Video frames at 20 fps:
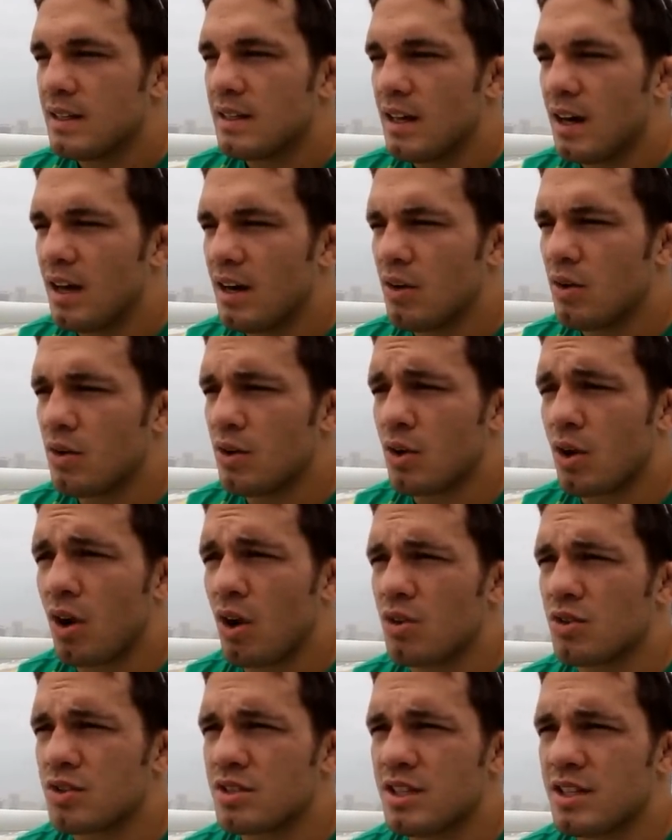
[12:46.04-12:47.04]
I don't know. You know,
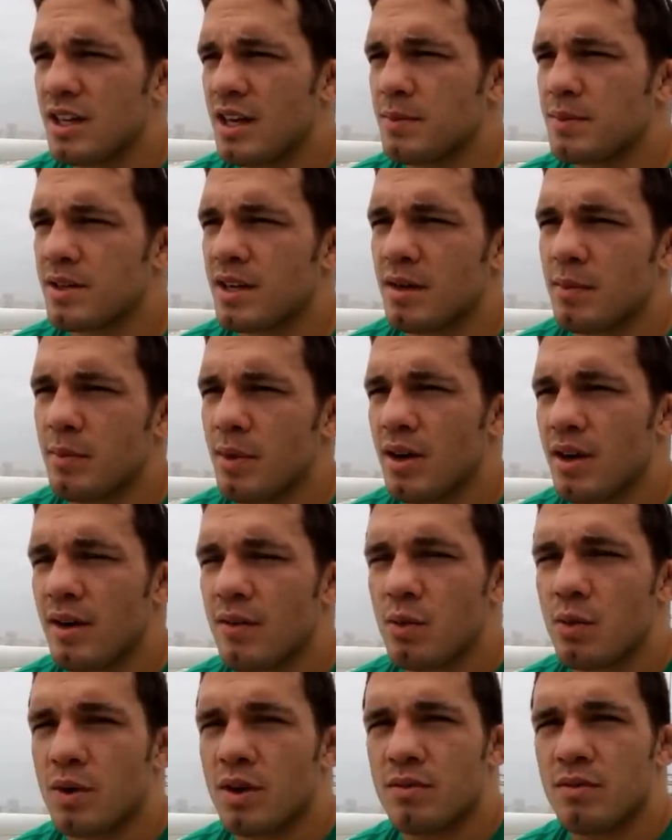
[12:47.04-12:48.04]
Carlos, he keeps getting better.
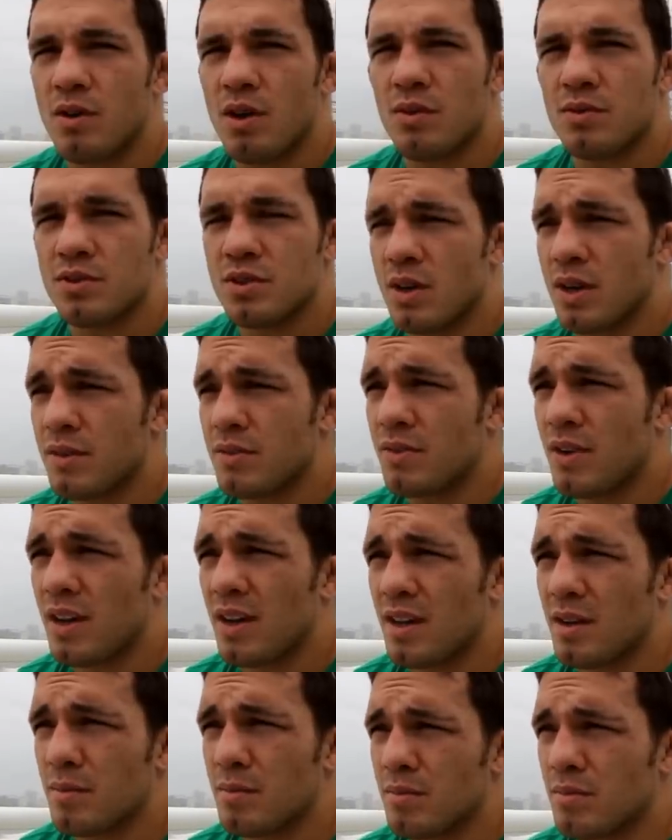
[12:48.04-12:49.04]
Everyone evolves. You know, I fought
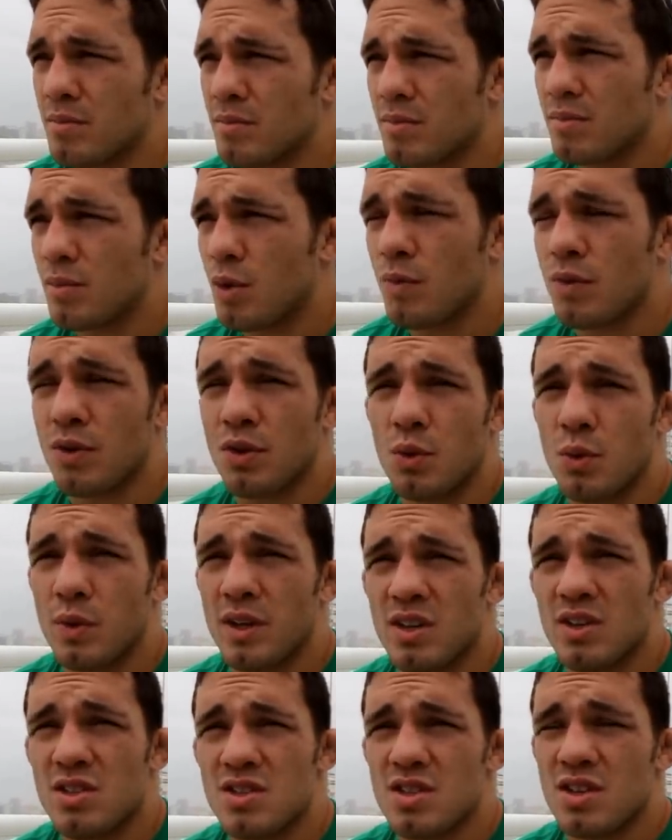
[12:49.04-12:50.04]
him over 3
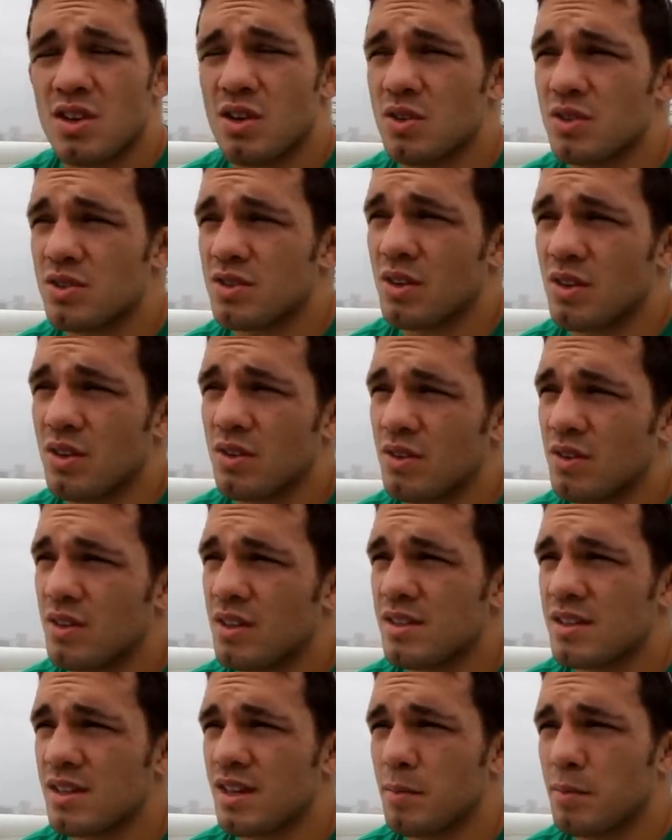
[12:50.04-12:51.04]
years ago, so
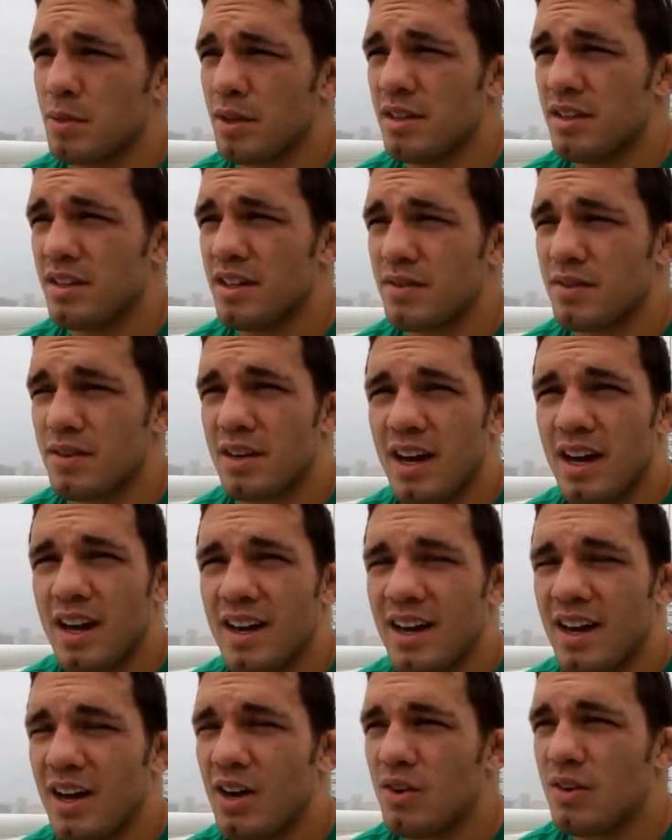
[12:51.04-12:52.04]
he's a completely different guy
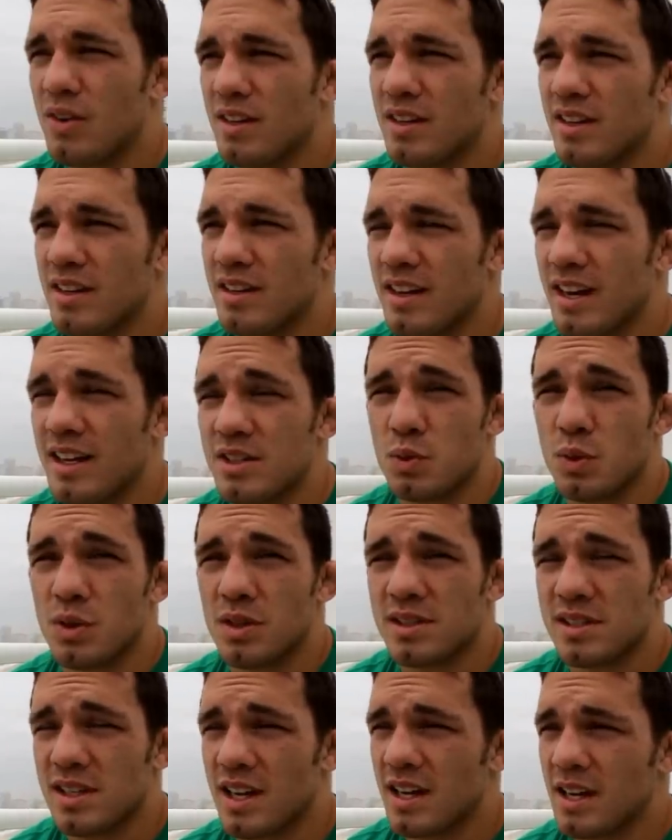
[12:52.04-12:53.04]
now, and as well
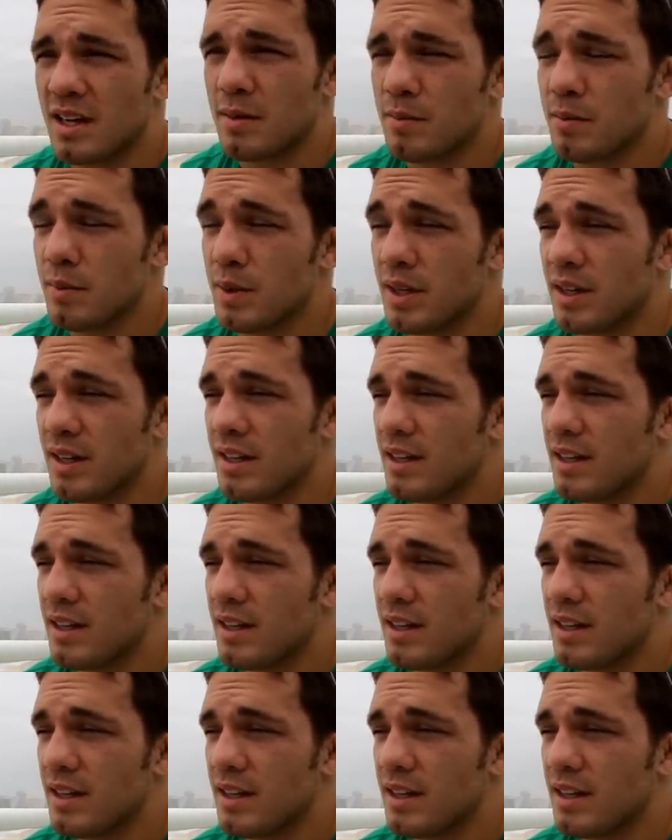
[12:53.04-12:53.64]
as I am, but.